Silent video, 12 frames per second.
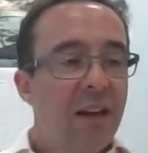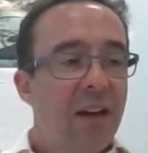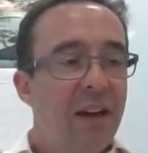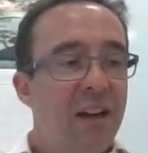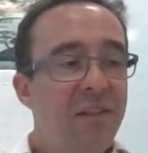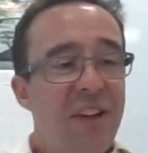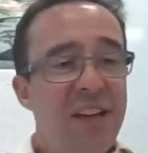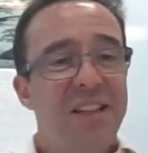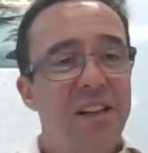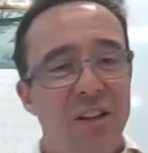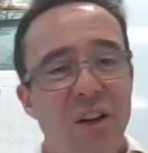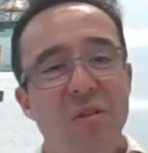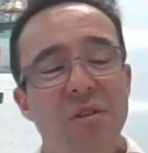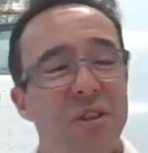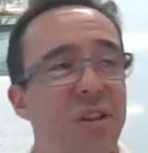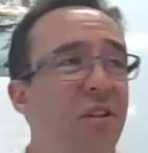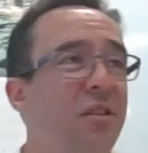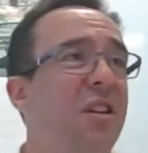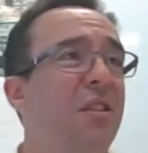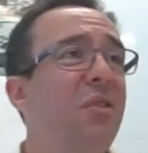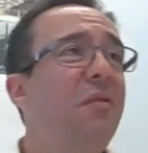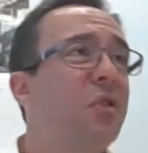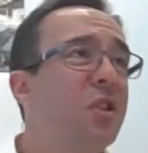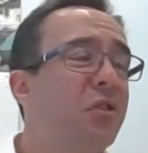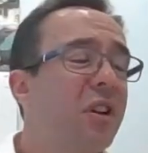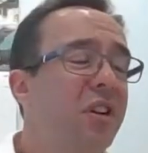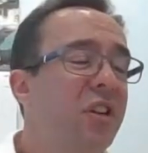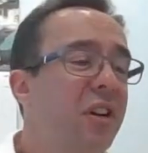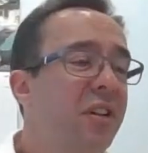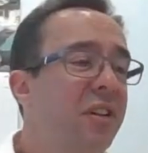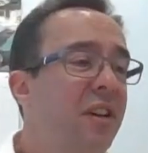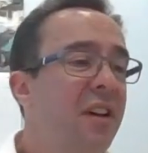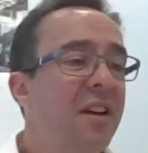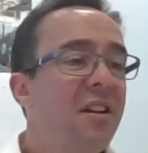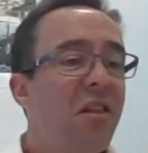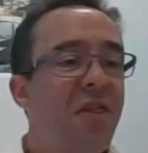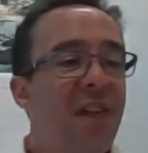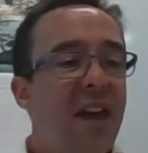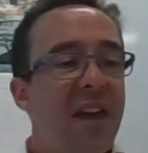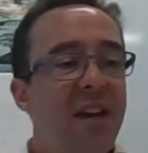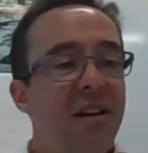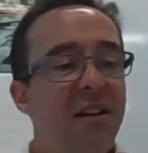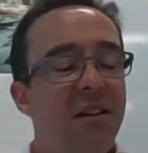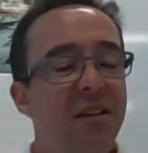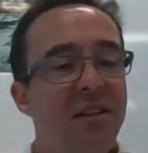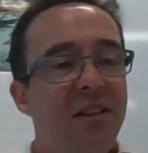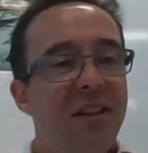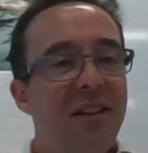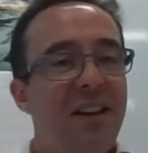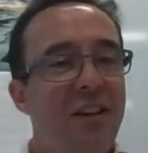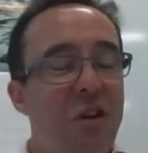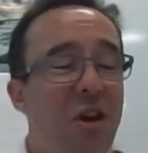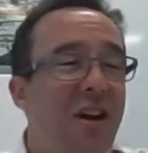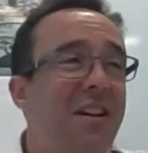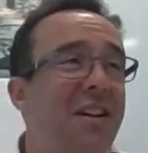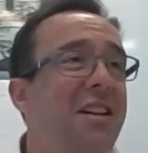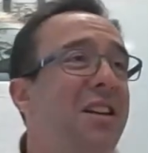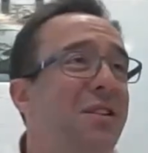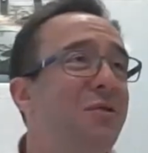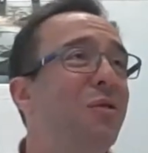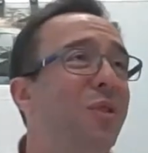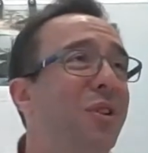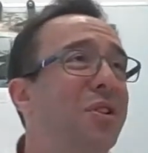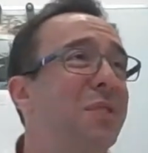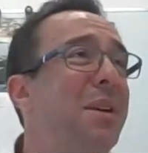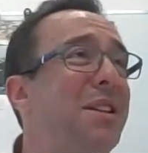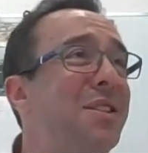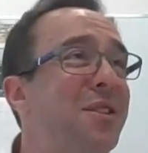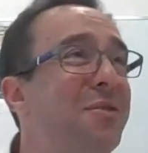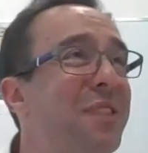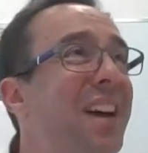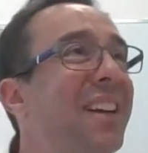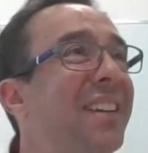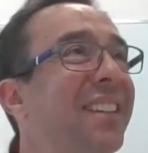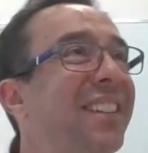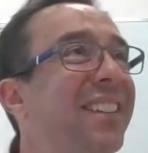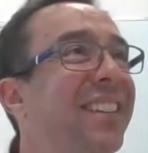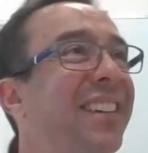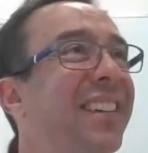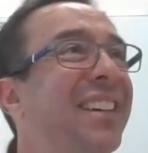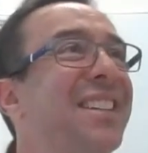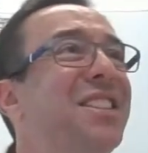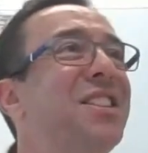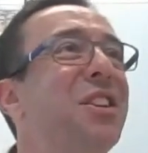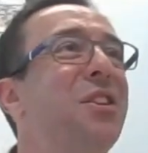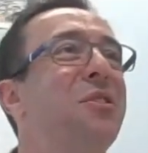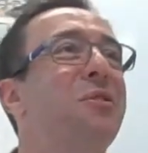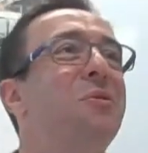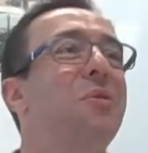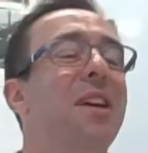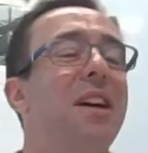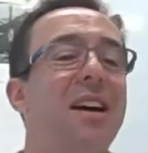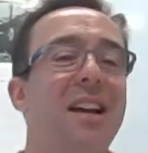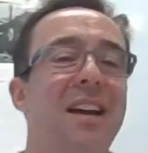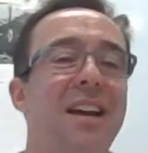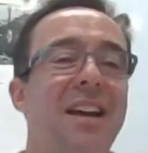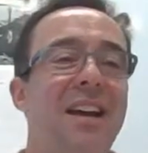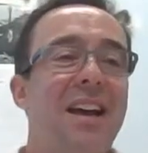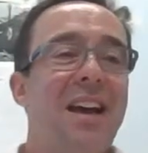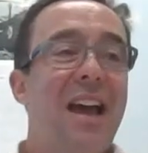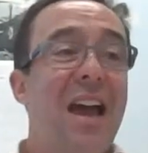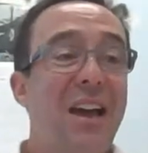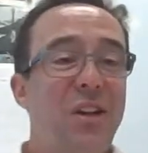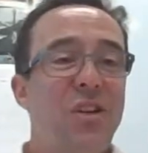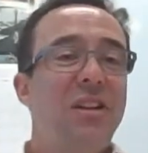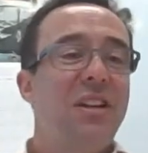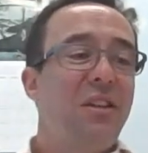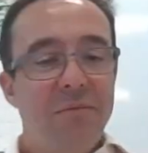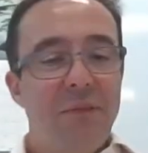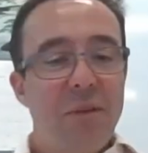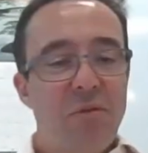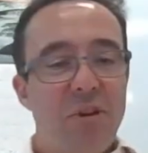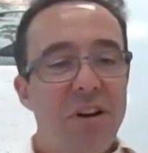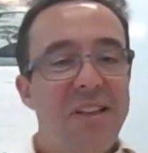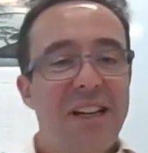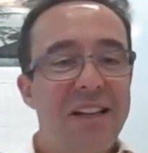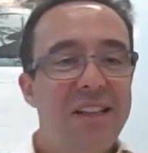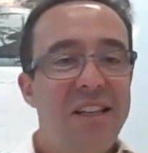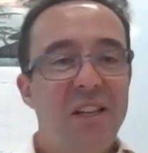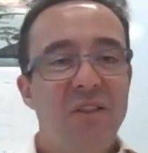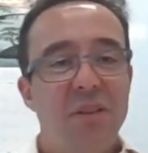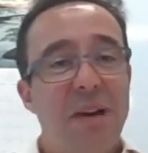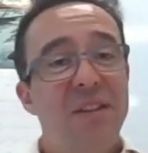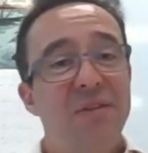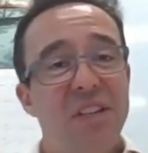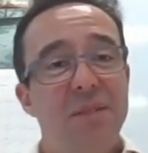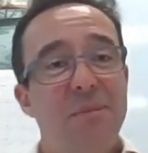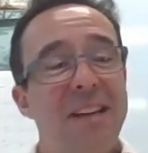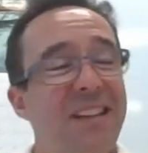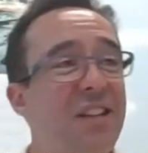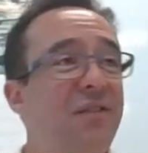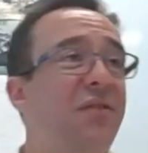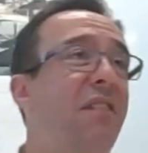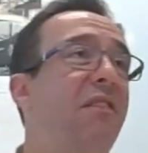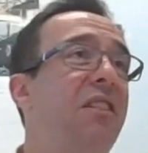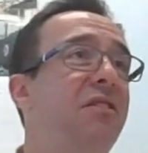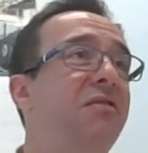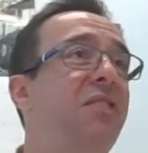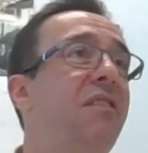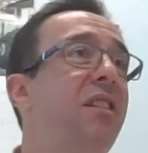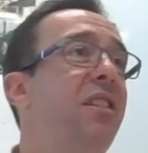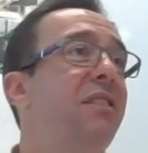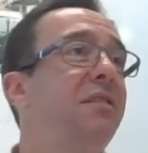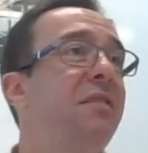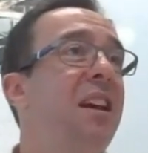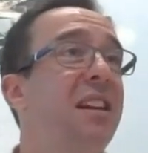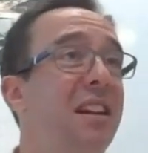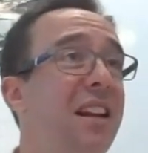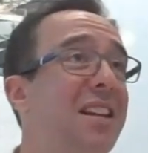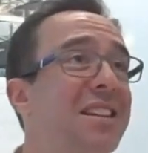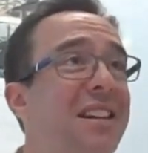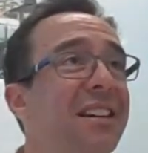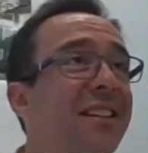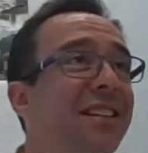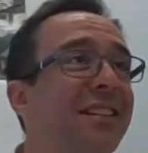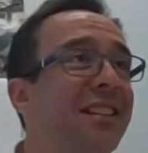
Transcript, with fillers: uh, invest in loads and loads of different infrastructure. Then you're going to need an awful lot of cement to do that. So actually, the price elasticity of demand for cement is very, very inelastic,